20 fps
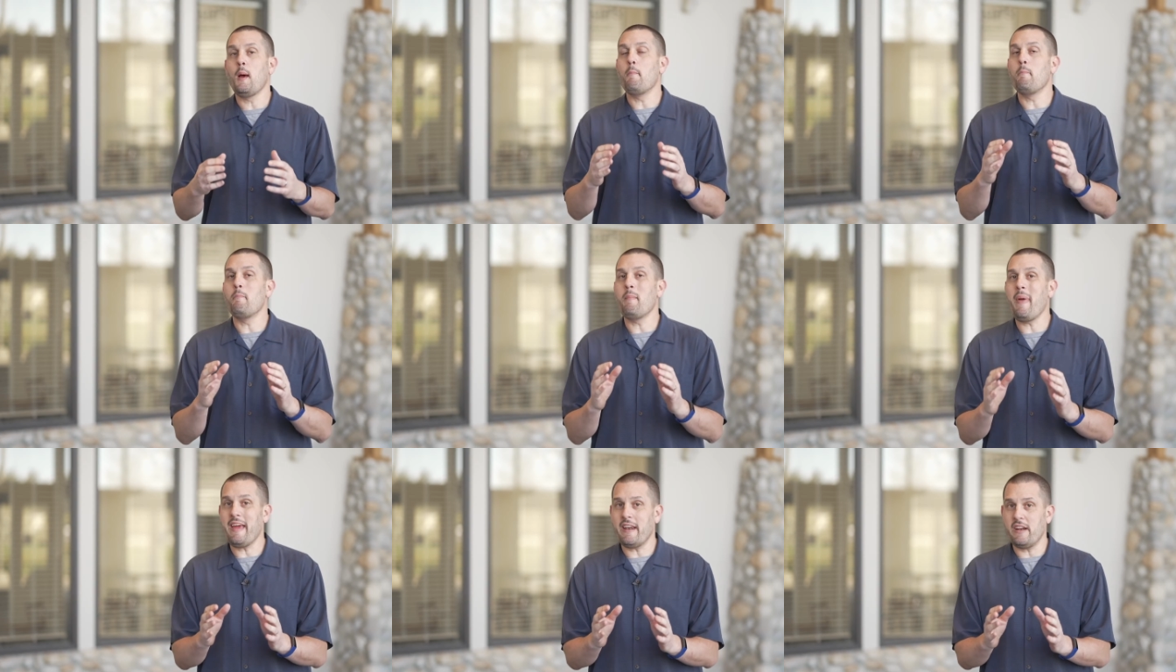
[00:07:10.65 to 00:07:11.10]

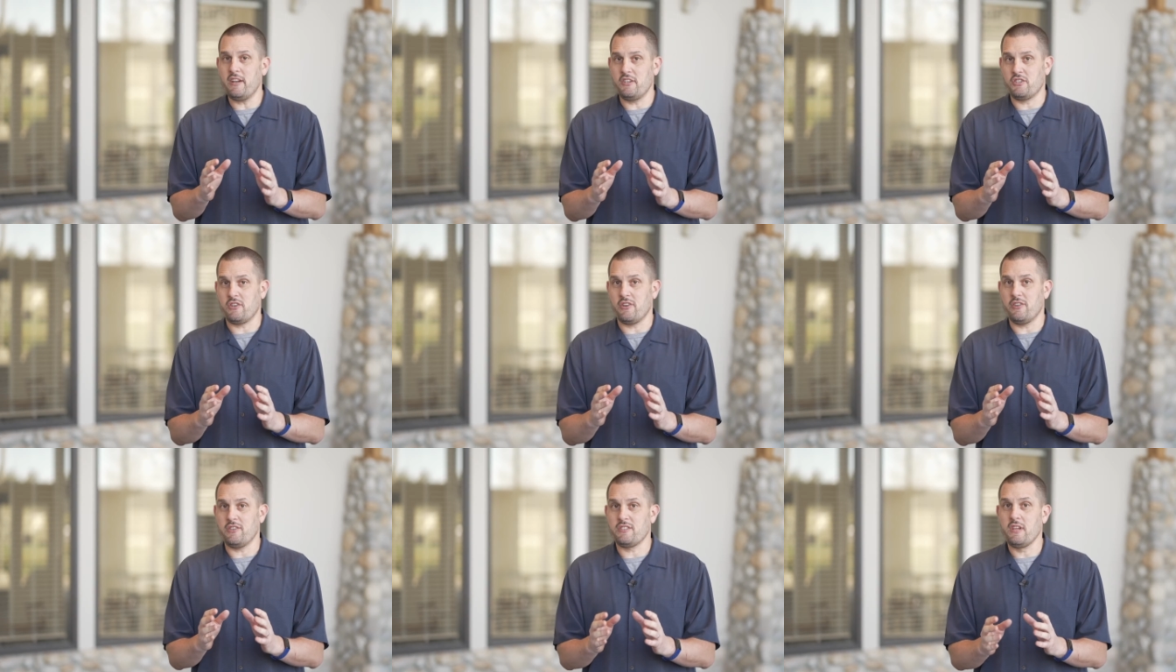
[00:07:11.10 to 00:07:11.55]

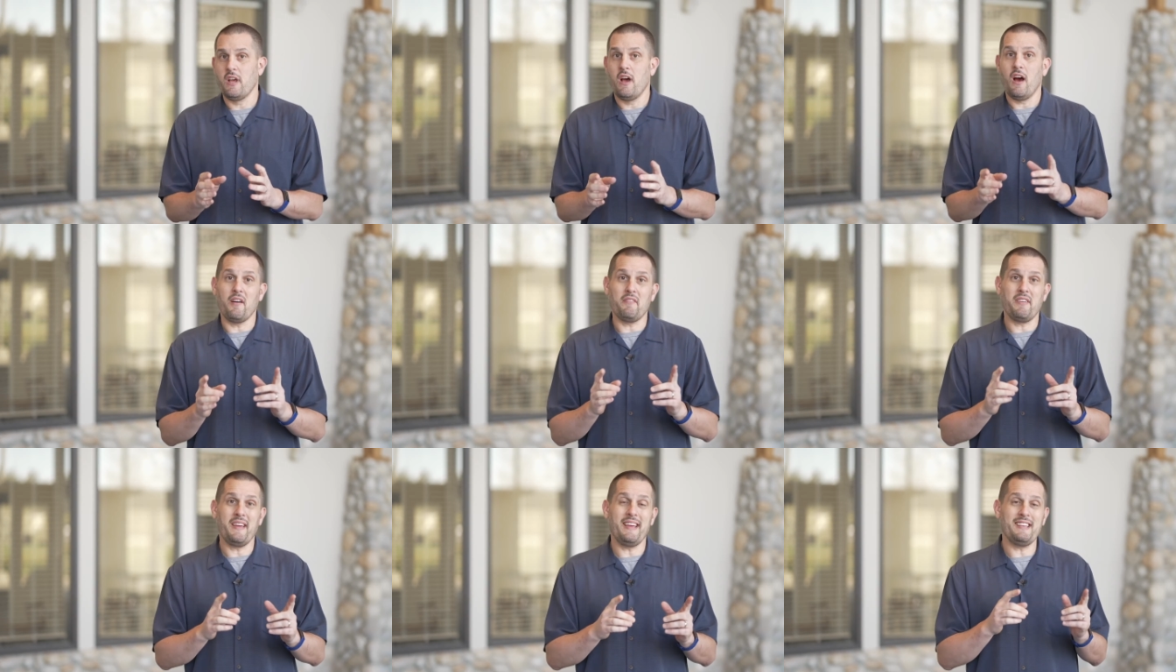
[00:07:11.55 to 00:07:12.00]
managers
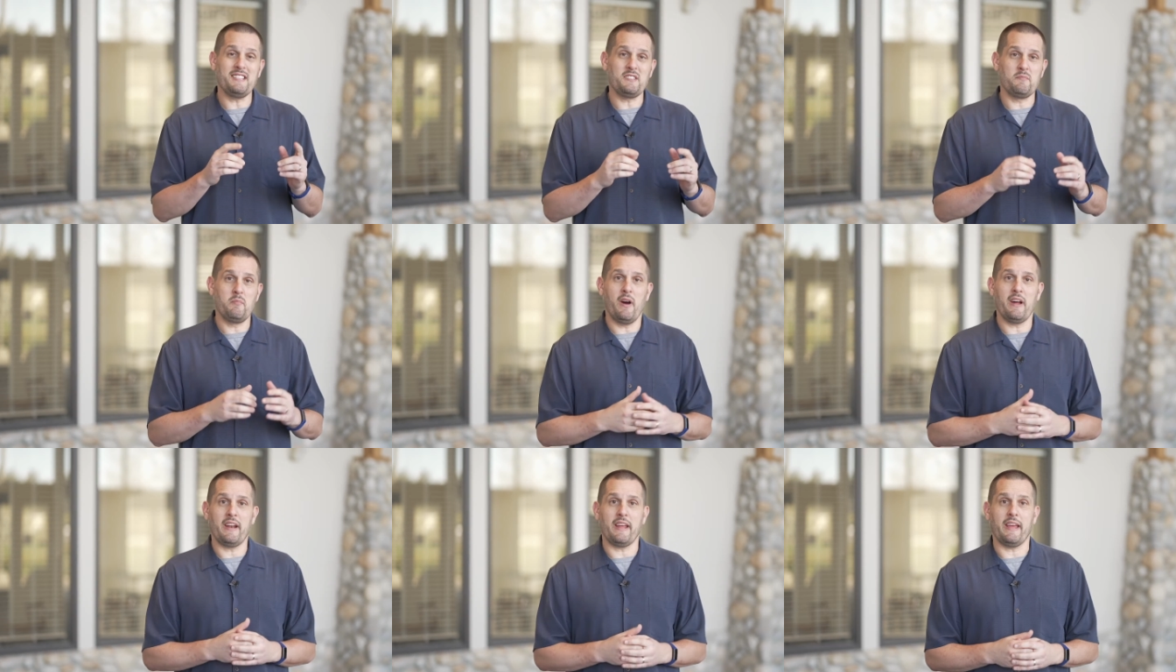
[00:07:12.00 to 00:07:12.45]
of His
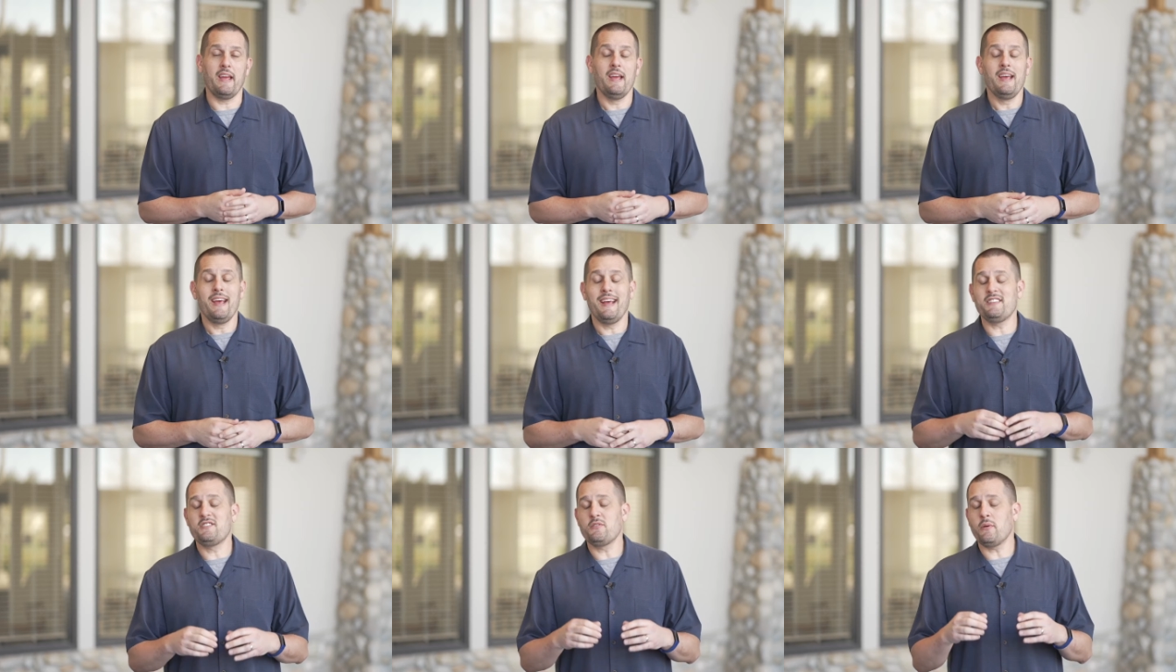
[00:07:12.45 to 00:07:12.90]
money.
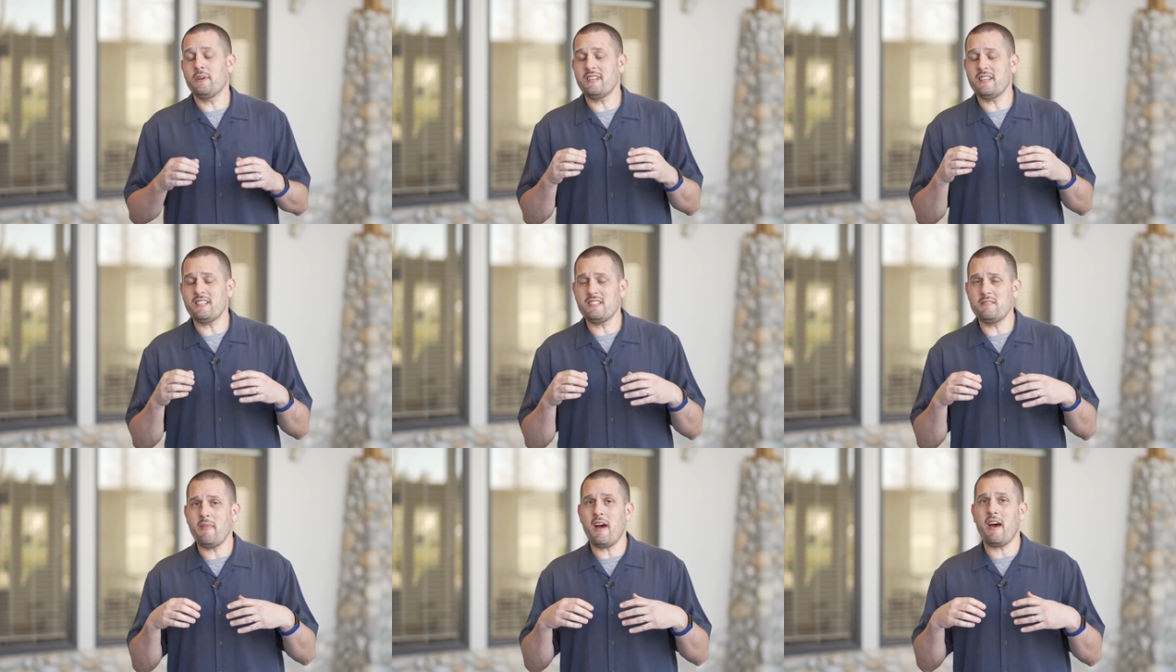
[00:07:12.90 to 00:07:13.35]
And so it
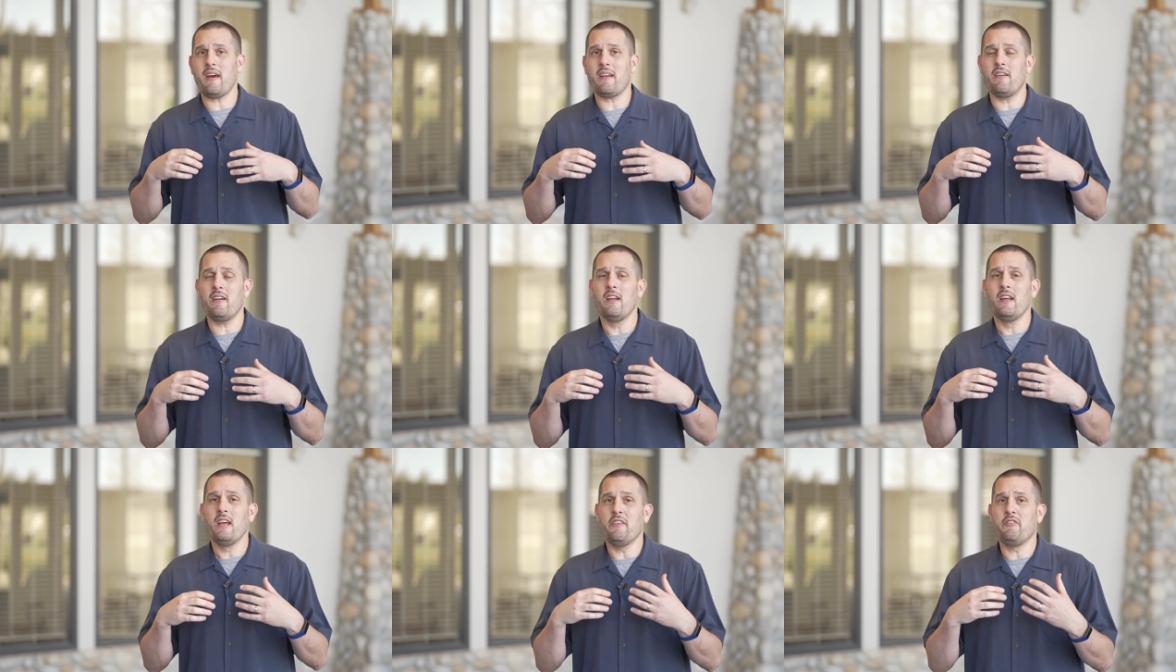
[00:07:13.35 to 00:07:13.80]
doesn't
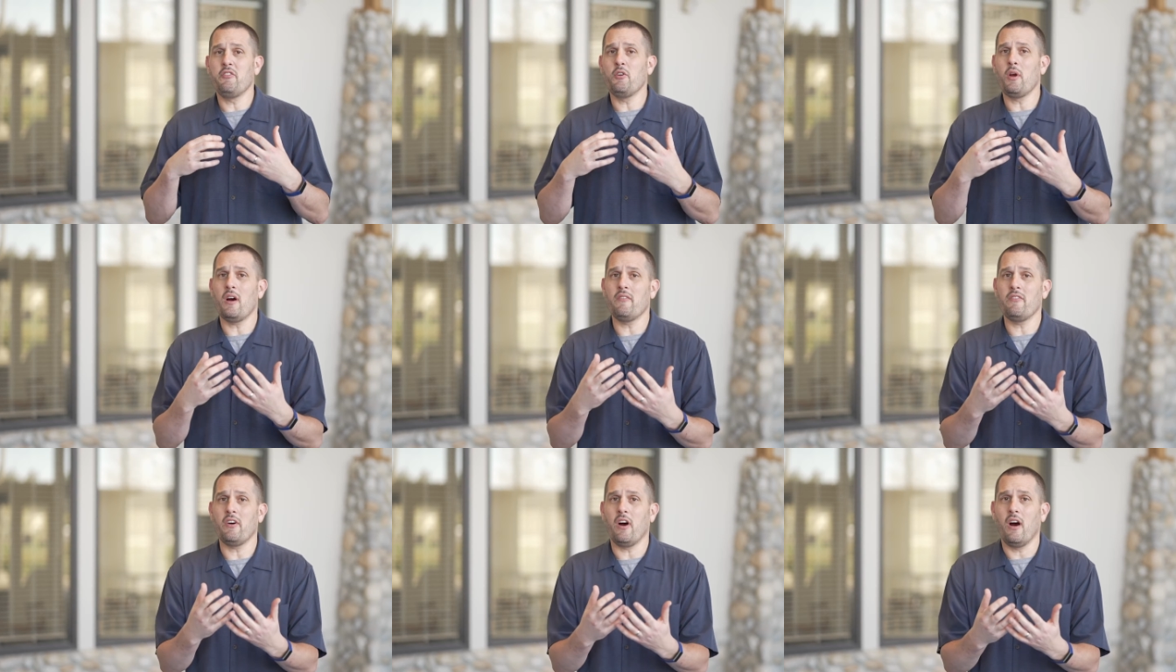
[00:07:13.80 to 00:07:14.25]
matter if you have